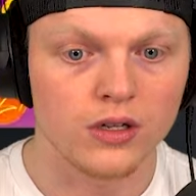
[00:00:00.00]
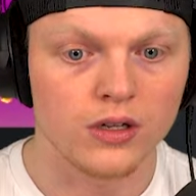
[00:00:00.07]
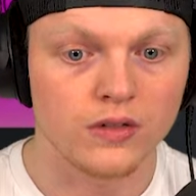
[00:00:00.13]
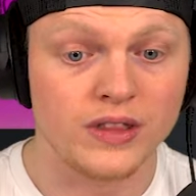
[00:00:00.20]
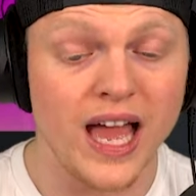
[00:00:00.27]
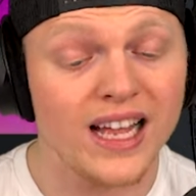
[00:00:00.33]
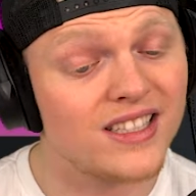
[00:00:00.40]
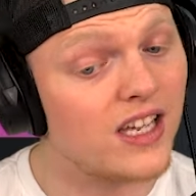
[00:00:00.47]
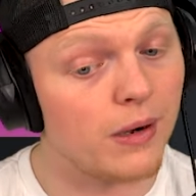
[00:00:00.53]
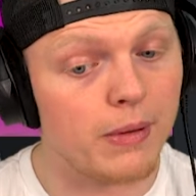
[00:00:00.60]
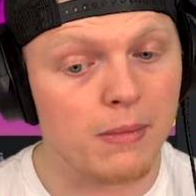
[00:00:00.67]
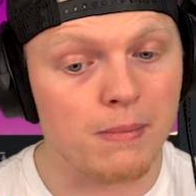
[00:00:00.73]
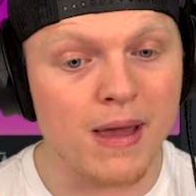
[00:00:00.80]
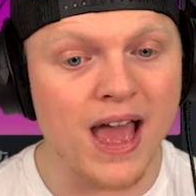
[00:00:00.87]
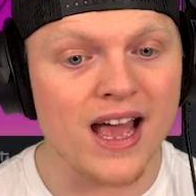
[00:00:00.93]
That's going to be
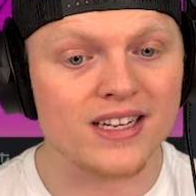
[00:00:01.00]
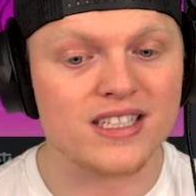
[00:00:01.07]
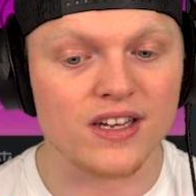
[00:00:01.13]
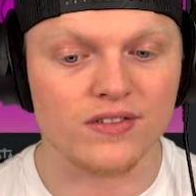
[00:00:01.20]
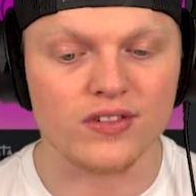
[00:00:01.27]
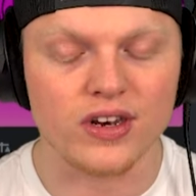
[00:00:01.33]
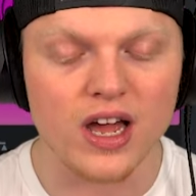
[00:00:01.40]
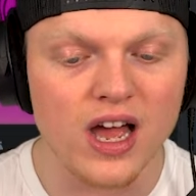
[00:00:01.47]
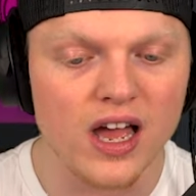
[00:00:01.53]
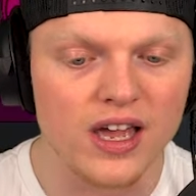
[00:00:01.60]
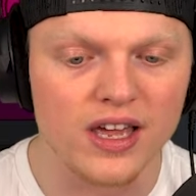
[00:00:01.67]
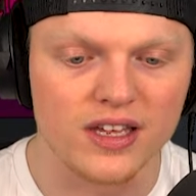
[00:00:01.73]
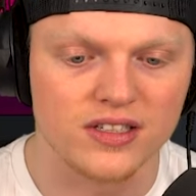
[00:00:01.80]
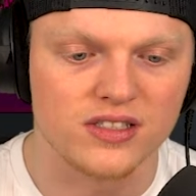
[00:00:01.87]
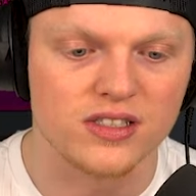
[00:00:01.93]
massive.
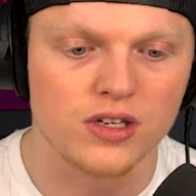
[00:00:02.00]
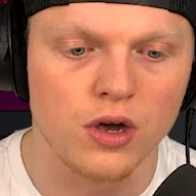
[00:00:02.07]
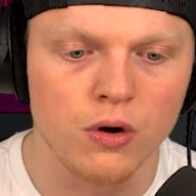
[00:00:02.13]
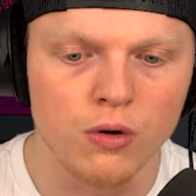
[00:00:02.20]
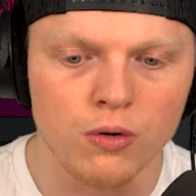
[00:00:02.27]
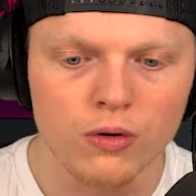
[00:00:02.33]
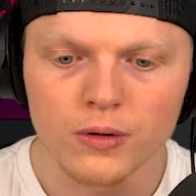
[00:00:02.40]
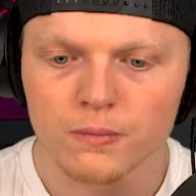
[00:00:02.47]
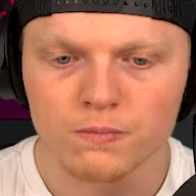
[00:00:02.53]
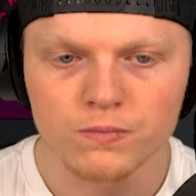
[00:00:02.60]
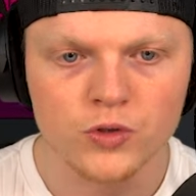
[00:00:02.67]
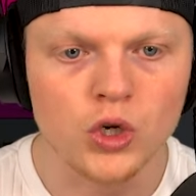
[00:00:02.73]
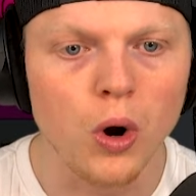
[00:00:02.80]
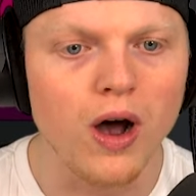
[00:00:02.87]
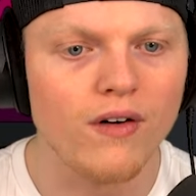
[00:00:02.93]
Nice. So
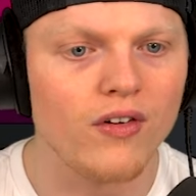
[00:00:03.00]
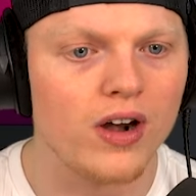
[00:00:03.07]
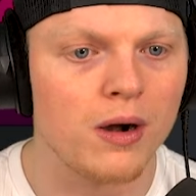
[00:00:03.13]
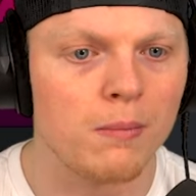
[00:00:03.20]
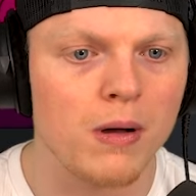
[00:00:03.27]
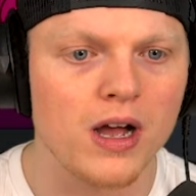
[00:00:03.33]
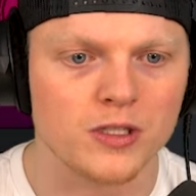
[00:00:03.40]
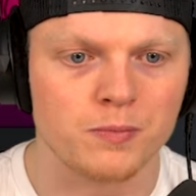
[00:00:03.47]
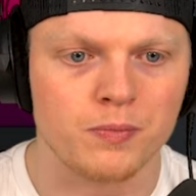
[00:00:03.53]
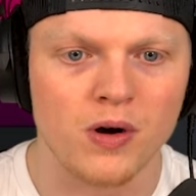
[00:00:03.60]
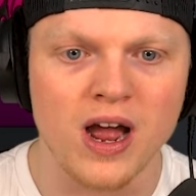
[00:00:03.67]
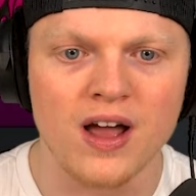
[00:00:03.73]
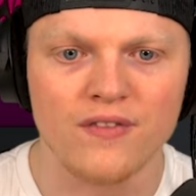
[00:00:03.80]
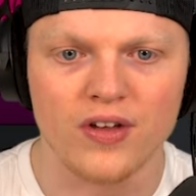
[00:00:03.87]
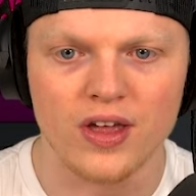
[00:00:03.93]
$1,200
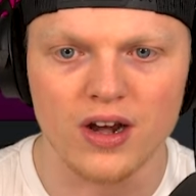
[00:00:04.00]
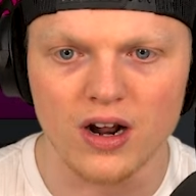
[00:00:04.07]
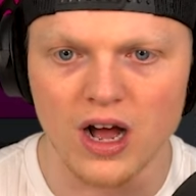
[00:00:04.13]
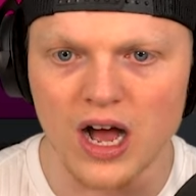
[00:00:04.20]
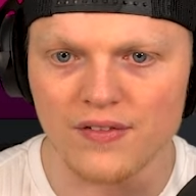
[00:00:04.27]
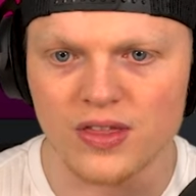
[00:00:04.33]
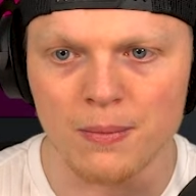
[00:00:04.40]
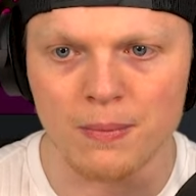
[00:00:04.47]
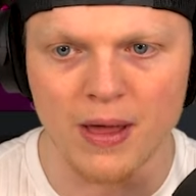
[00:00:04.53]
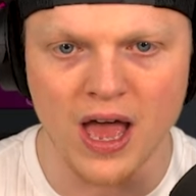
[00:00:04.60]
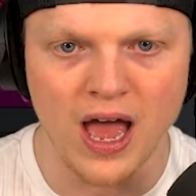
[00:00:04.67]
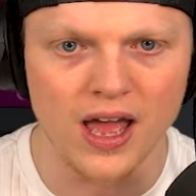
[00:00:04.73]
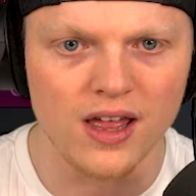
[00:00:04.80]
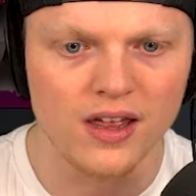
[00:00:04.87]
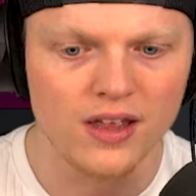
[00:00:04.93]
profit off the
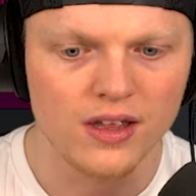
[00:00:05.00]
bat.